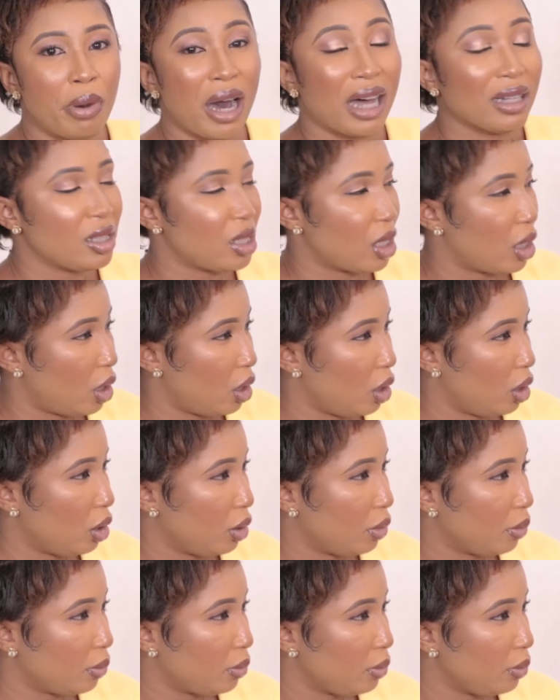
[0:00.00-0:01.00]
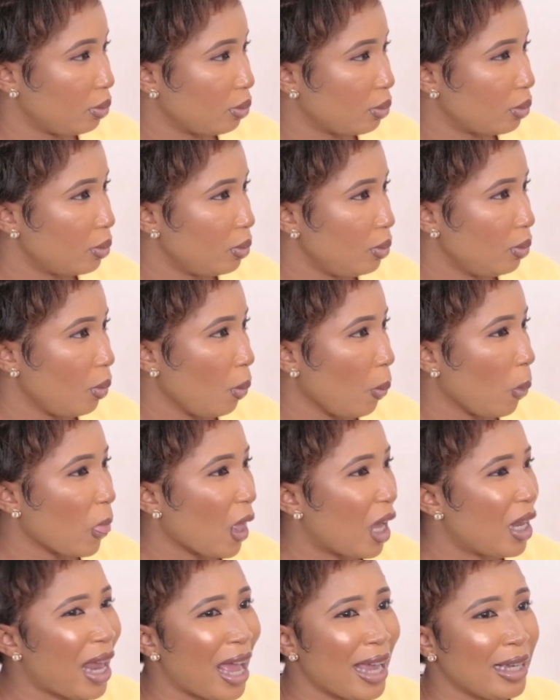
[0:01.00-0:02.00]
barter,
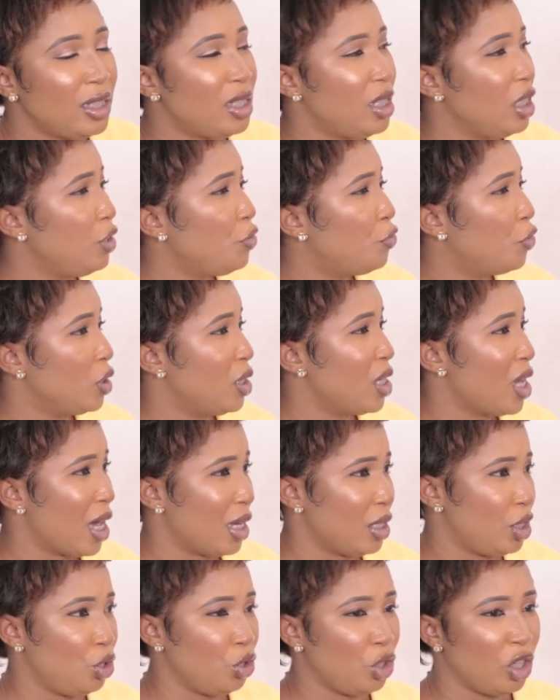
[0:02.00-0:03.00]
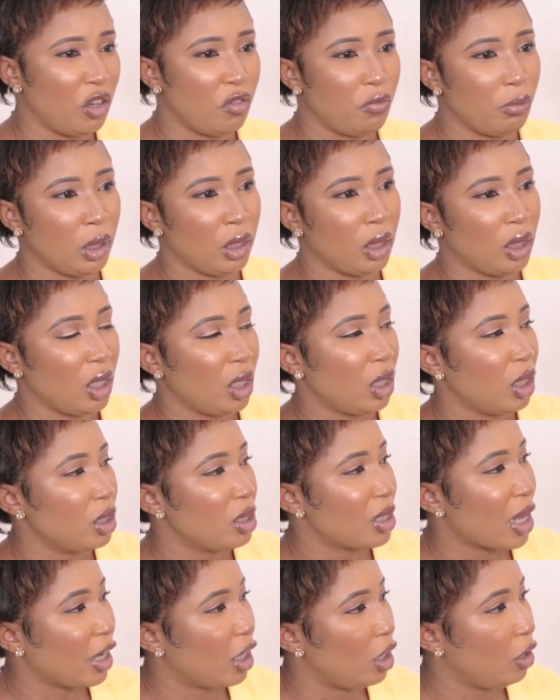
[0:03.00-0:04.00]
like tit for tat, you give me
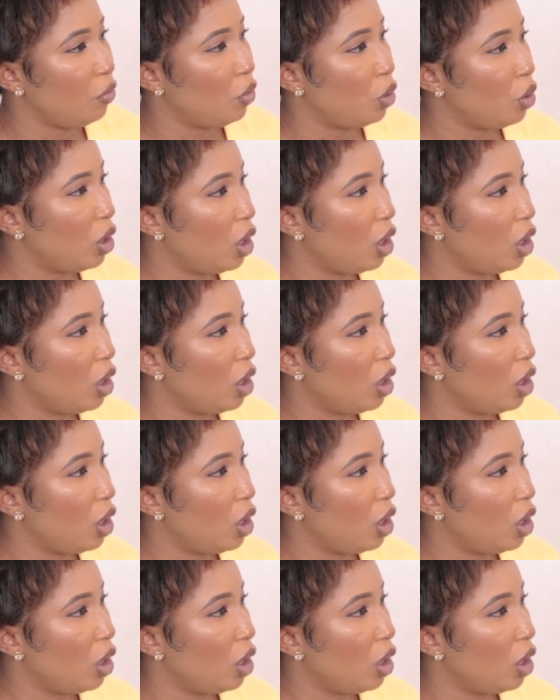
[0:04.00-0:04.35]
this, I give you